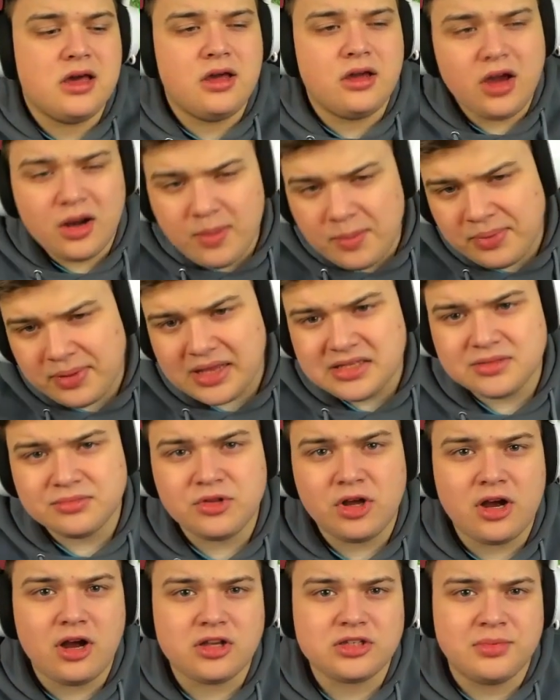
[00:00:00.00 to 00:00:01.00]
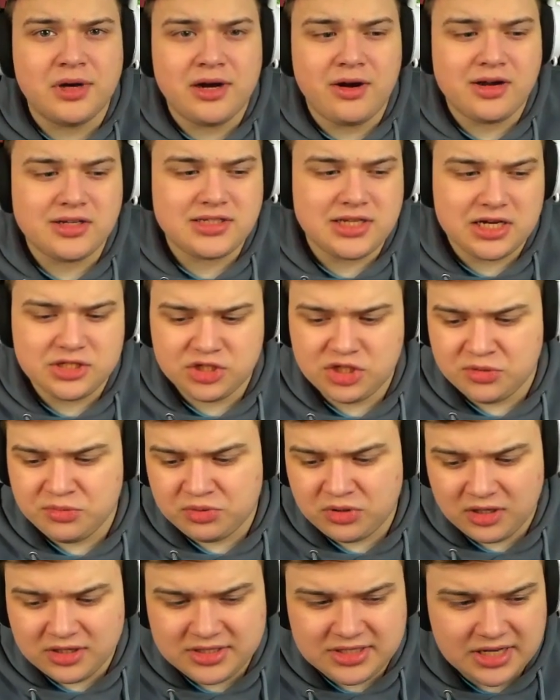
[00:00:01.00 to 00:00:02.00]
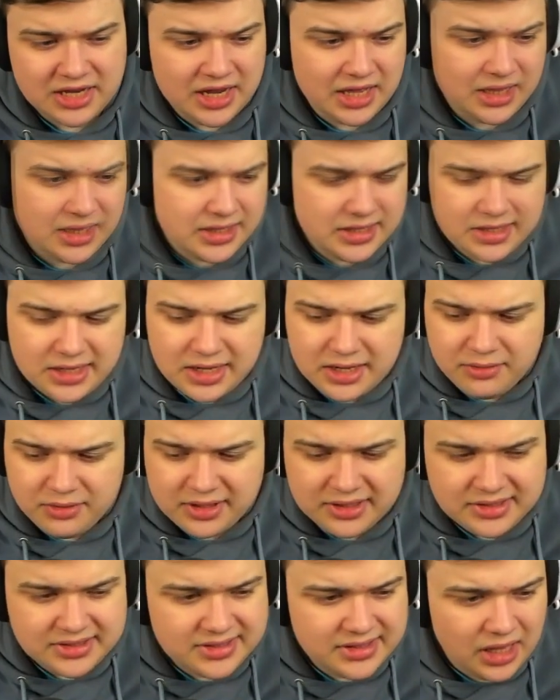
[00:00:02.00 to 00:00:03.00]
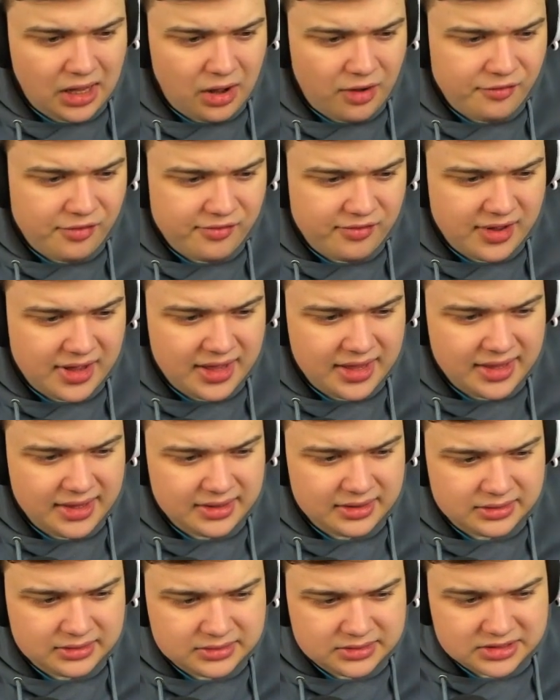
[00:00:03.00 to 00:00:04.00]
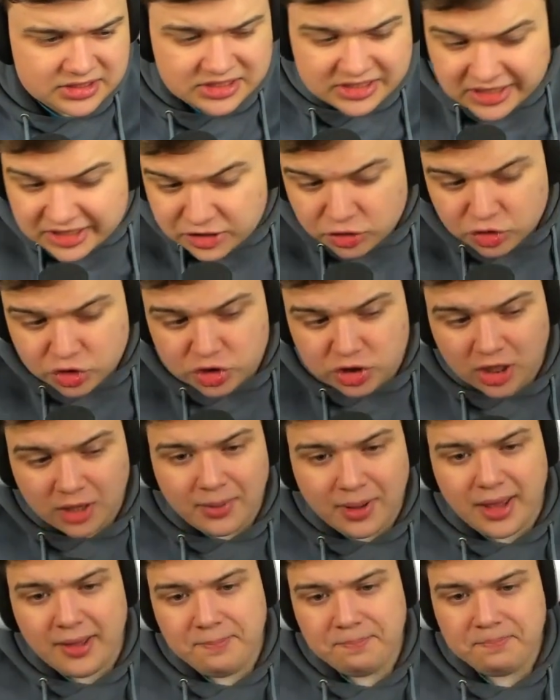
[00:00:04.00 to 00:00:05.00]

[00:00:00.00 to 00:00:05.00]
Gonna be playing some Dog House Megaways, as you can probably tell, and we can start off with a six hundred dollar buy.